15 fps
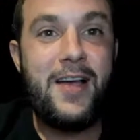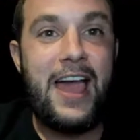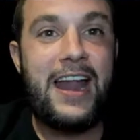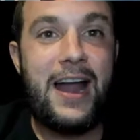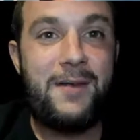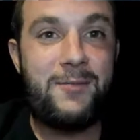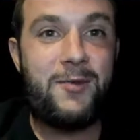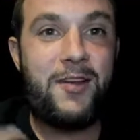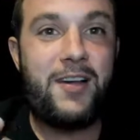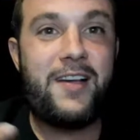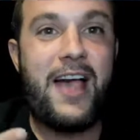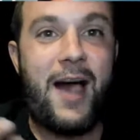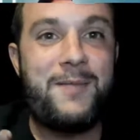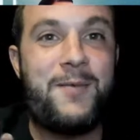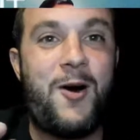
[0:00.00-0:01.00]
and
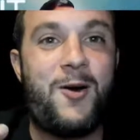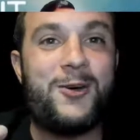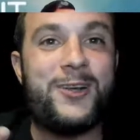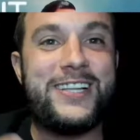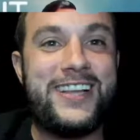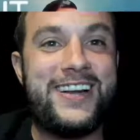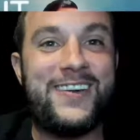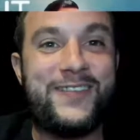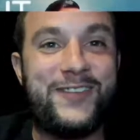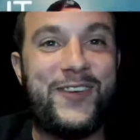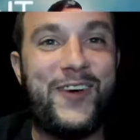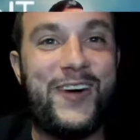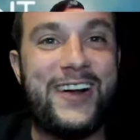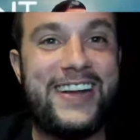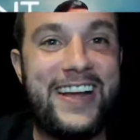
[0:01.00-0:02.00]
I'm more than a 40.